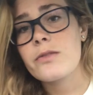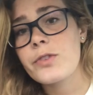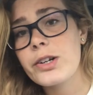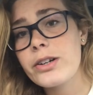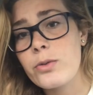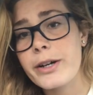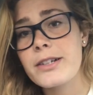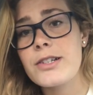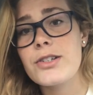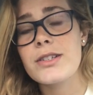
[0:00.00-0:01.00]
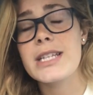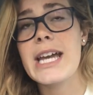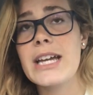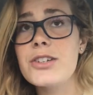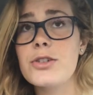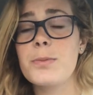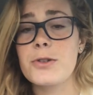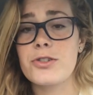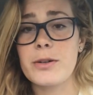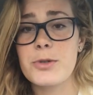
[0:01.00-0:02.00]
they're very quick to just hand you a
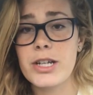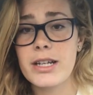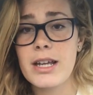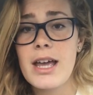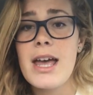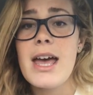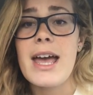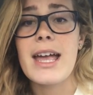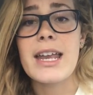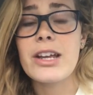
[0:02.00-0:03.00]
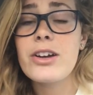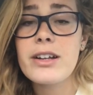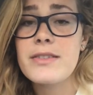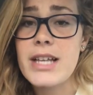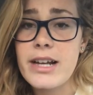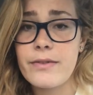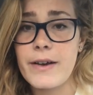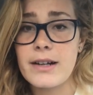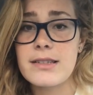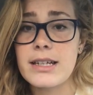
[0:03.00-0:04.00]
prescription and it could have side
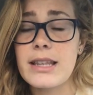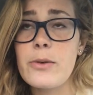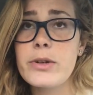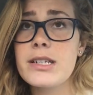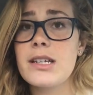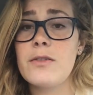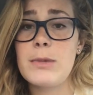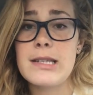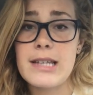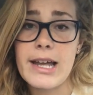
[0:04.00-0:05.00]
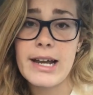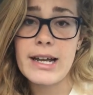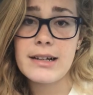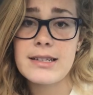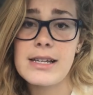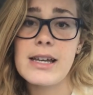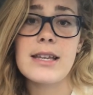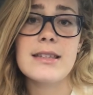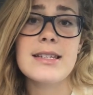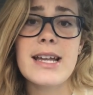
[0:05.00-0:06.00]
effects. Like they wanted to give me Xanax,
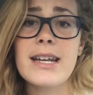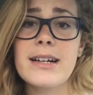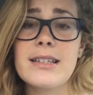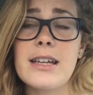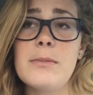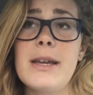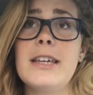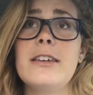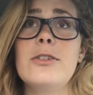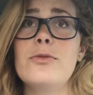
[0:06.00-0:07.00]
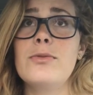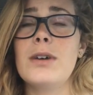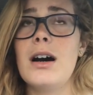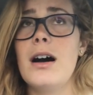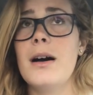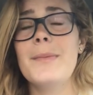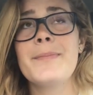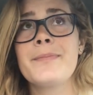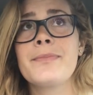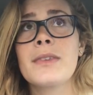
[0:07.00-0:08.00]
and Xanax can make you
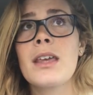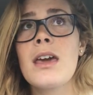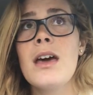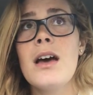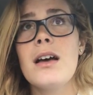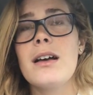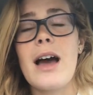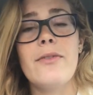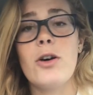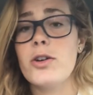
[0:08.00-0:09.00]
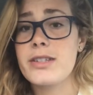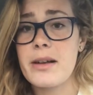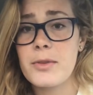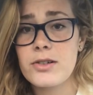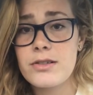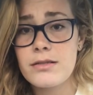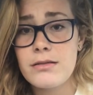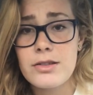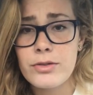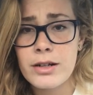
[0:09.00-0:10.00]
have Alzheimer's
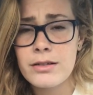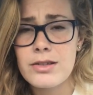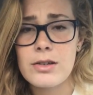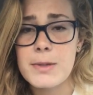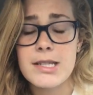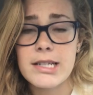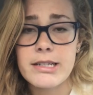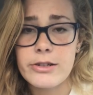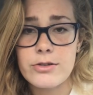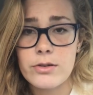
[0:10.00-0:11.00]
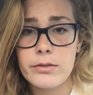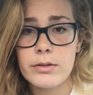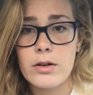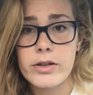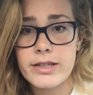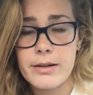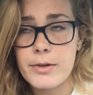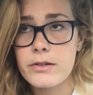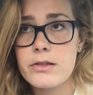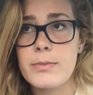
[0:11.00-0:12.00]
sooner, so you could be 60 years old with
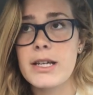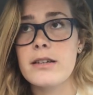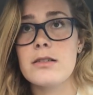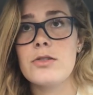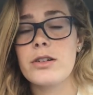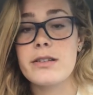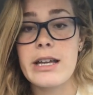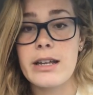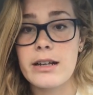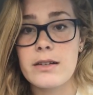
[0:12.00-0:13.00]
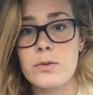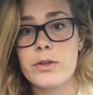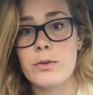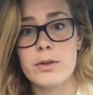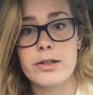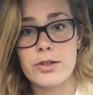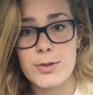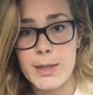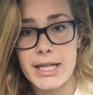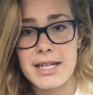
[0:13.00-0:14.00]
Alzheimer's because you took Xanax when you were in your
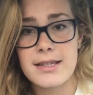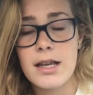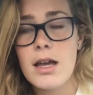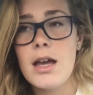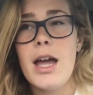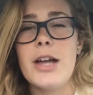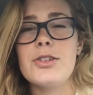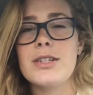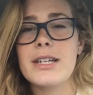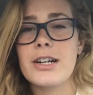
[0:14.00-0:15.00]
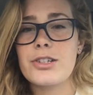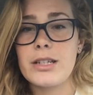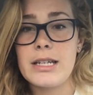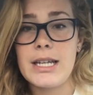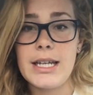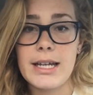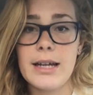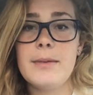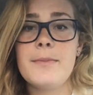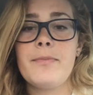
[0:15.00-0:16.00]
20s and you didn't actually need
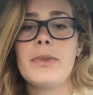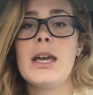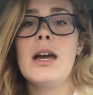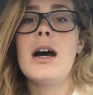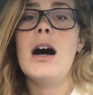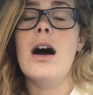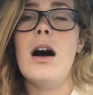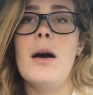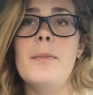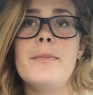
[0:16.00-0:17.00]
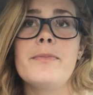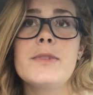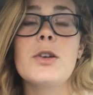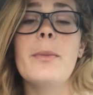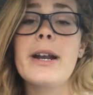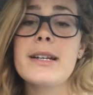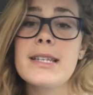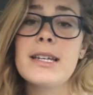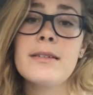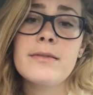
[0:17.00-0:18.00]
it. So
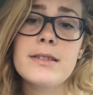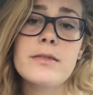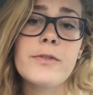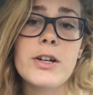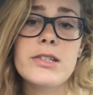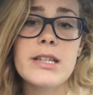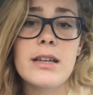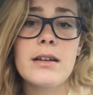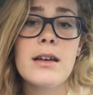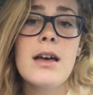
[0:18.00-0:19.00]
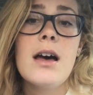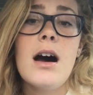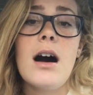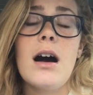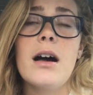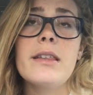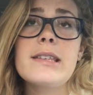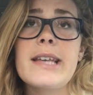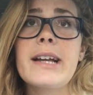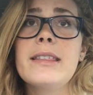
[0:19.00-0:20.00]
medicine is the first thing. The
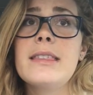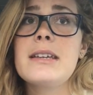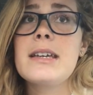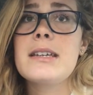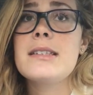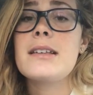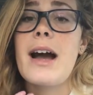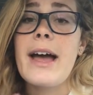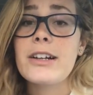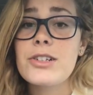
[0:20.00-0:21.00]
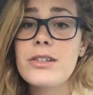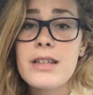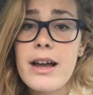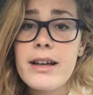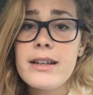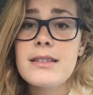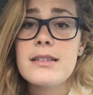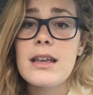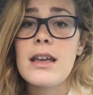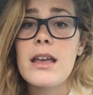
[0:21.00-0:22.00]
second thing is
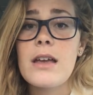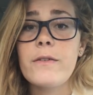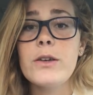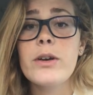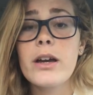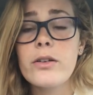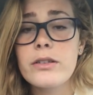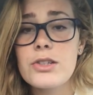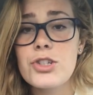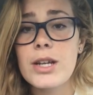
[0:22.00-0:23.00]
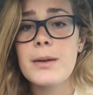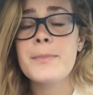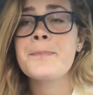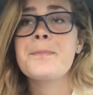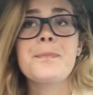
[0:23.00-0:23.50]
exercise. If you can go to the gym,